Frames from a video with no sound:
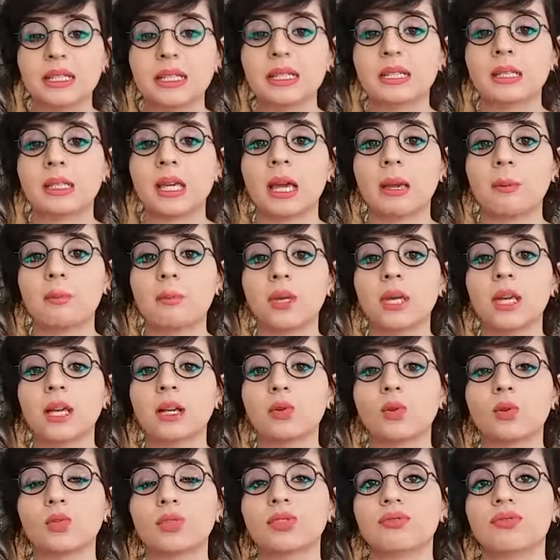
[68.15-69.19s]
it can be a
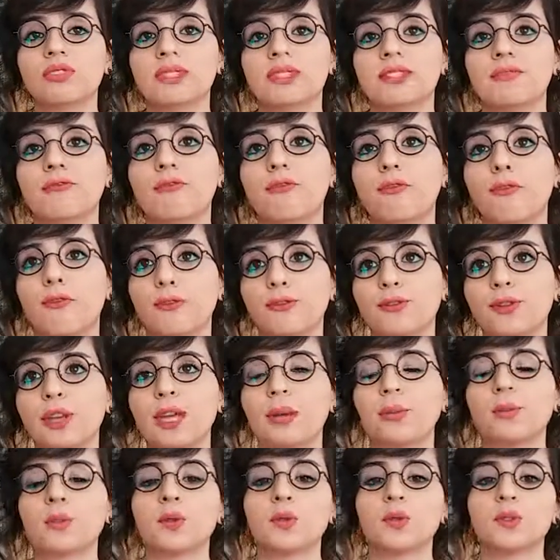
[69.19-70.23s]
good reason for
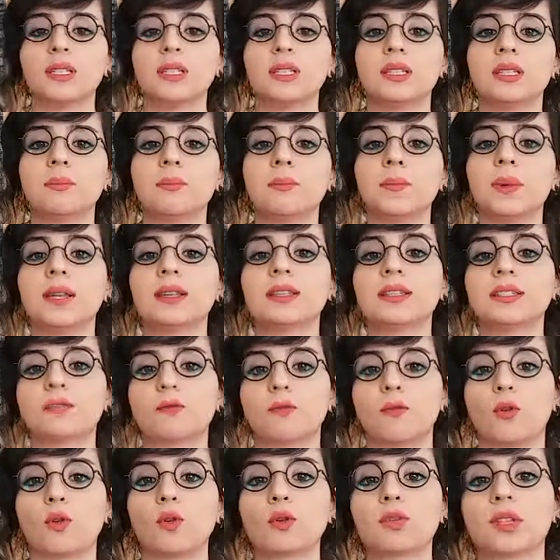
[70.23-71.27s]
them to see the best
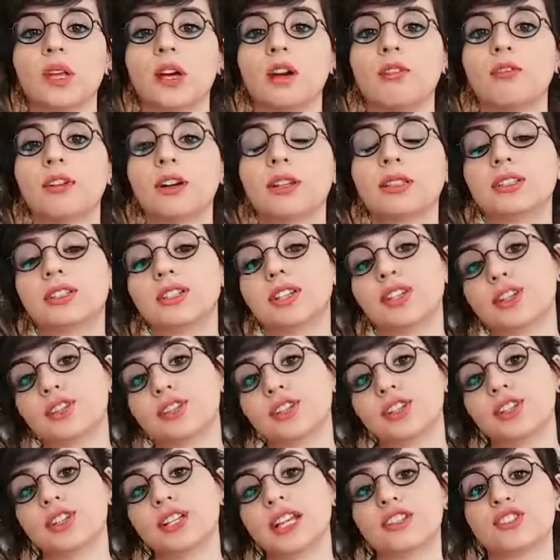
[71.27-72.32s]
works of other
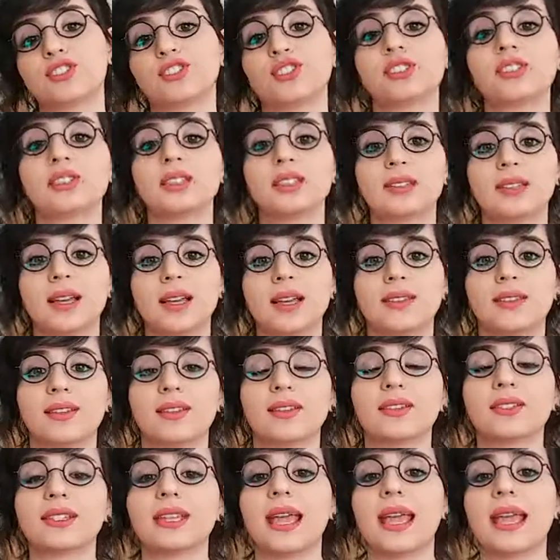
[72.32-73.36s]
international
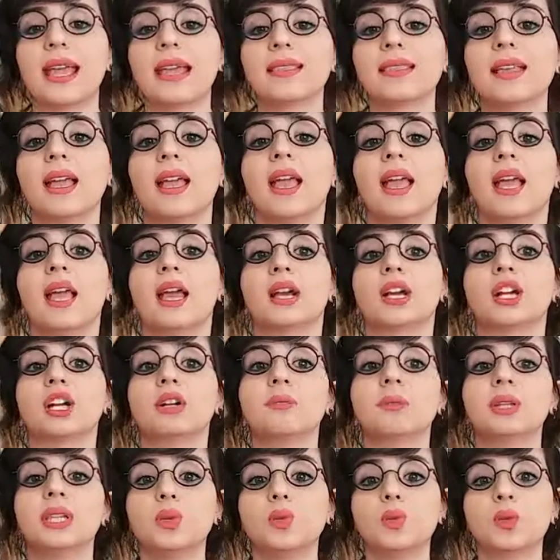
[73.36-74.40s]
designers and
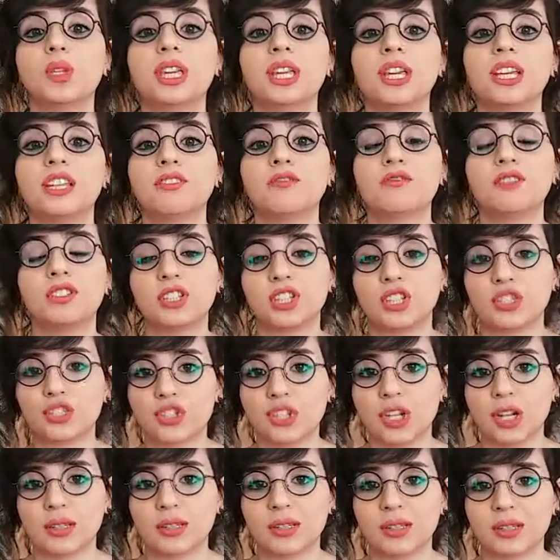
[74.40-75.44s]
communicate with each
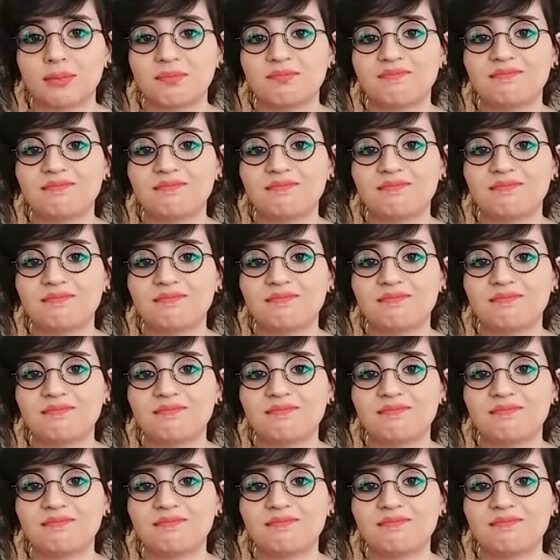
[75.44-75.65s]
other.